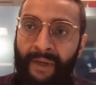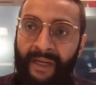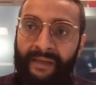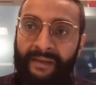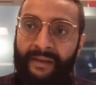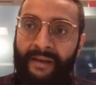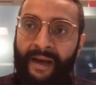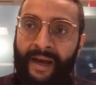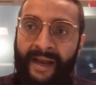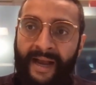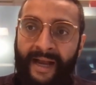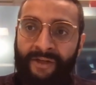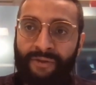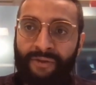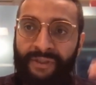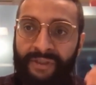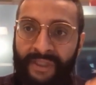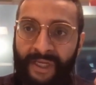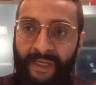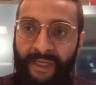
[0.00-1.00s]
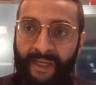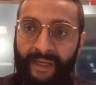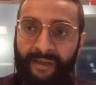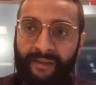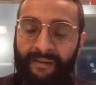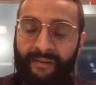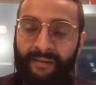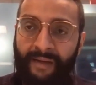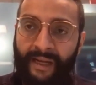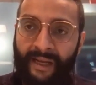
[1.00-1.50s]
but I actually take it,
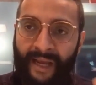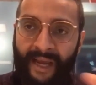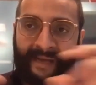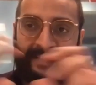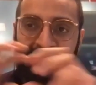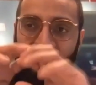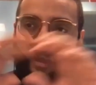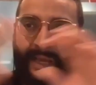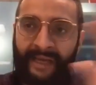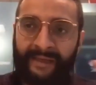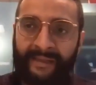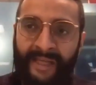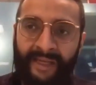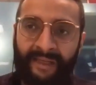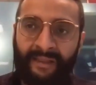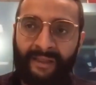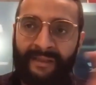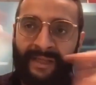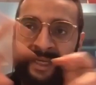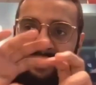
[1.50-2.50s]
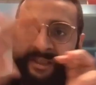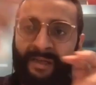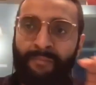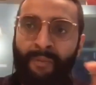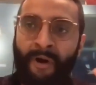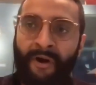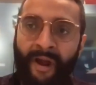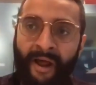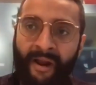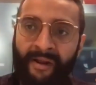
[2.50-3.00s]
I take the testing
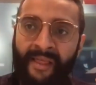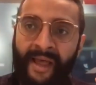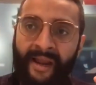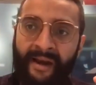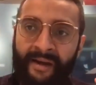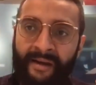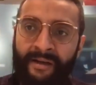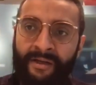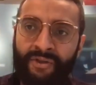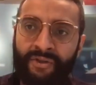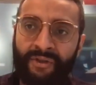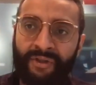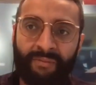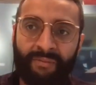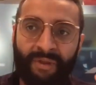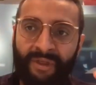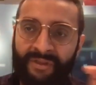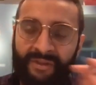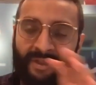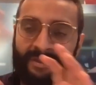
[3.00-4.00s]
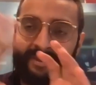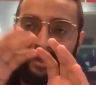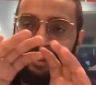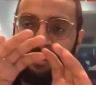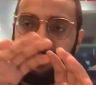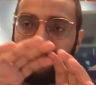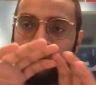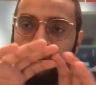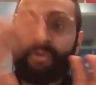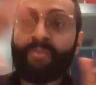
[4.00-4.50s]
part out of that initially because
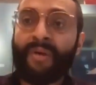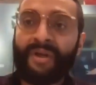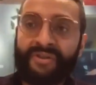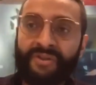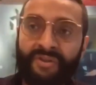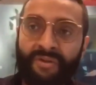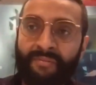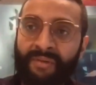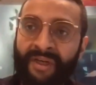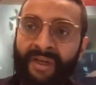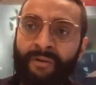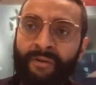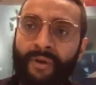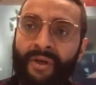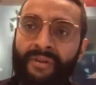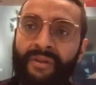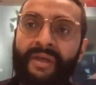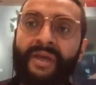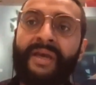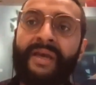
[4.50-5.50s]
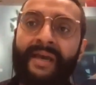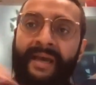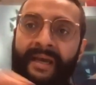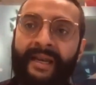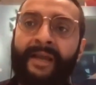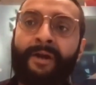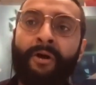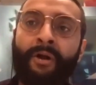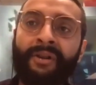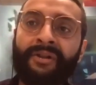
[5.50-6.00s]
it's too much to begin with.
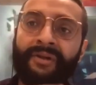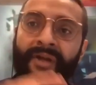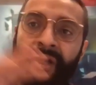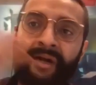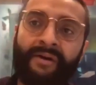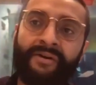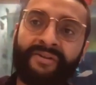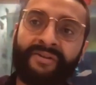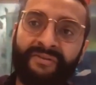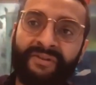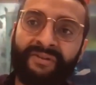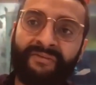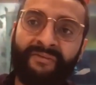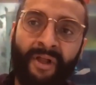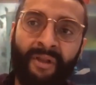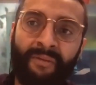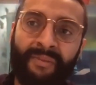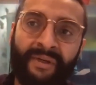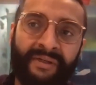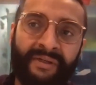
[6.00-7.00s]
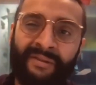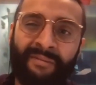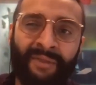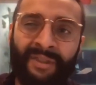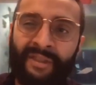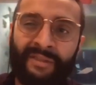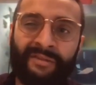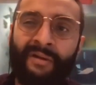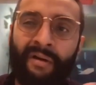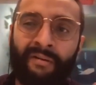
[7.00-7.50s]
And I call it error-driven development,
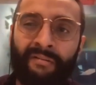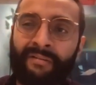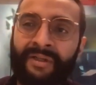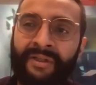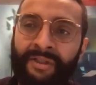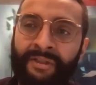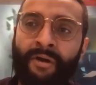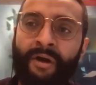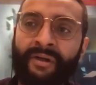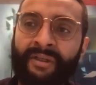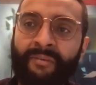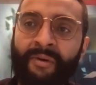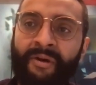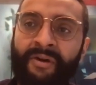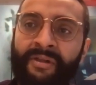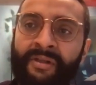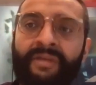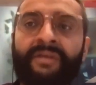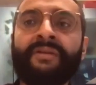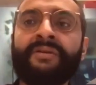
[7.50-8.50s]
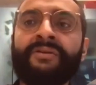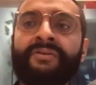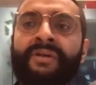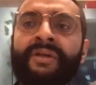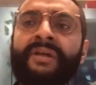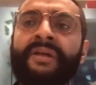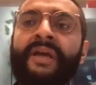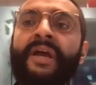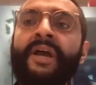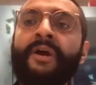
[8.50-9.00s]
something that's not really talked about in the
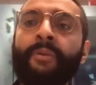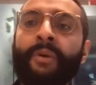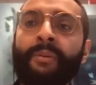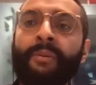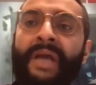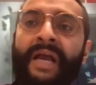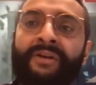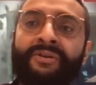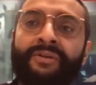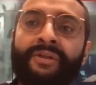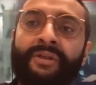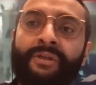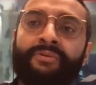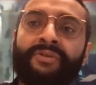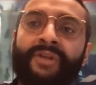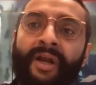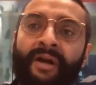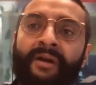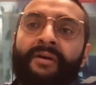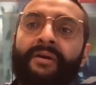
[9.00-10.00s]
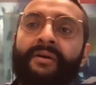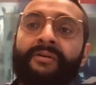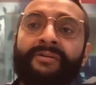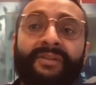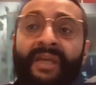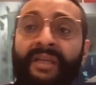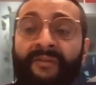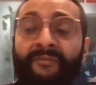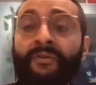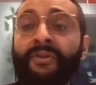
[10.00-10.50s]
industry, where we actually use
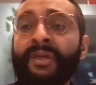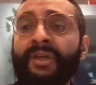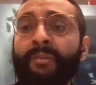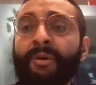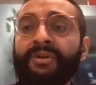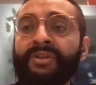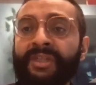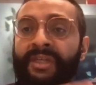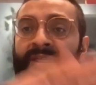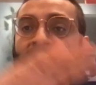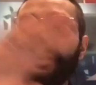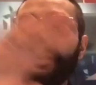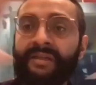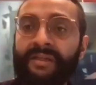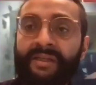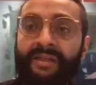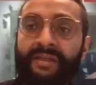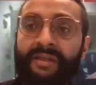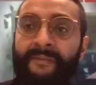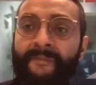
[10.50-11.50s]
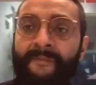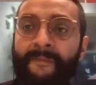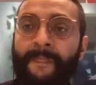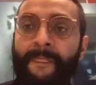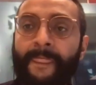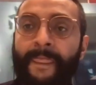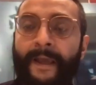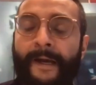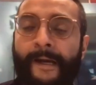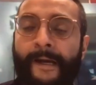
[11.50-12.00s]
errors. And if you think about TDD,
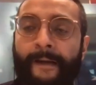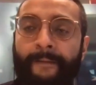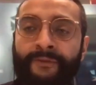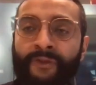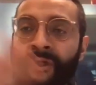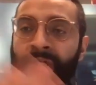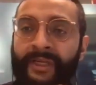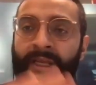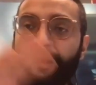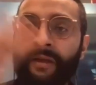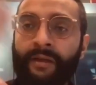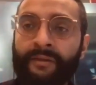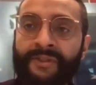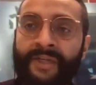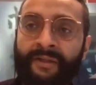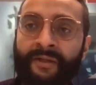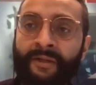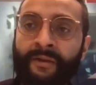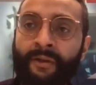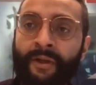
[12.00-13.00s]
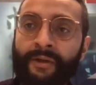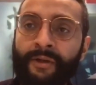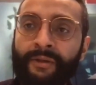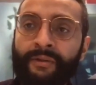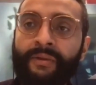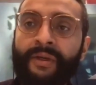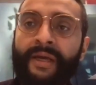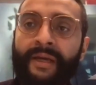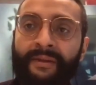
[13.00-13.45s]
sorry to get a little technical on you.